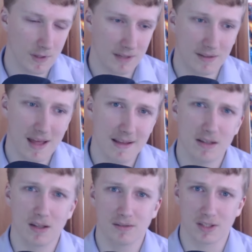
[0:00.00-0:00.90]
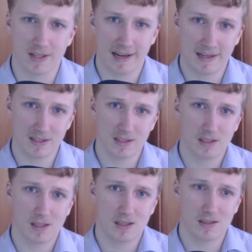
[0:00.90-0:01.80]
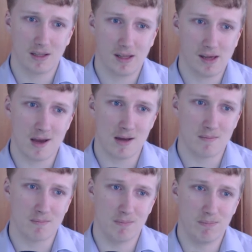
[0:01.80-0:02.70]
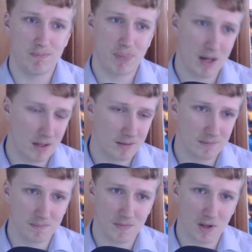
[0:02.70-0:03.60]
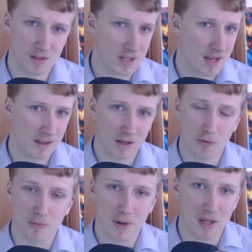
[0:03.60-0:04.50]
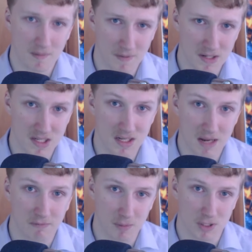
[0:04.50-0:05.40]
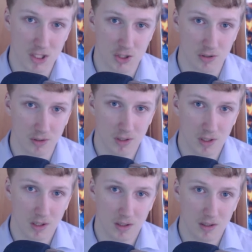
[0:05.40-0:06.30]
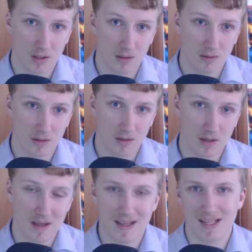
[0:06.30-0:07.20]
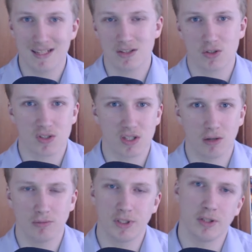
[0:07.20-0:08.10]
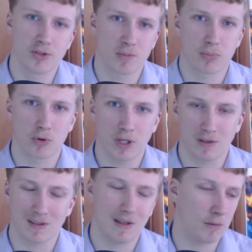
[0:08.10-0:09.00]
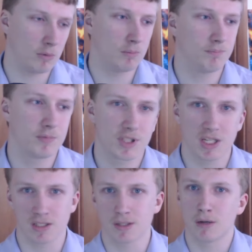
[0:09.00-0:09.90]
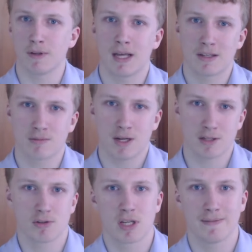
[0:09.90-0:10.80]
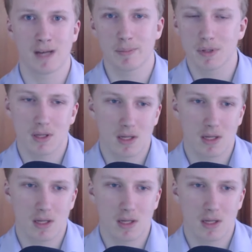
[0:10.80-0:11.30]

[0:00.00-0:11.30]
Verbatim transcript: And that you can understand. Um, but, you know, you're saying like all the money they've invested into every position, is it just, you know, you lose De Bruyne, you think, oh, well, season's over, lads, may as well just give up.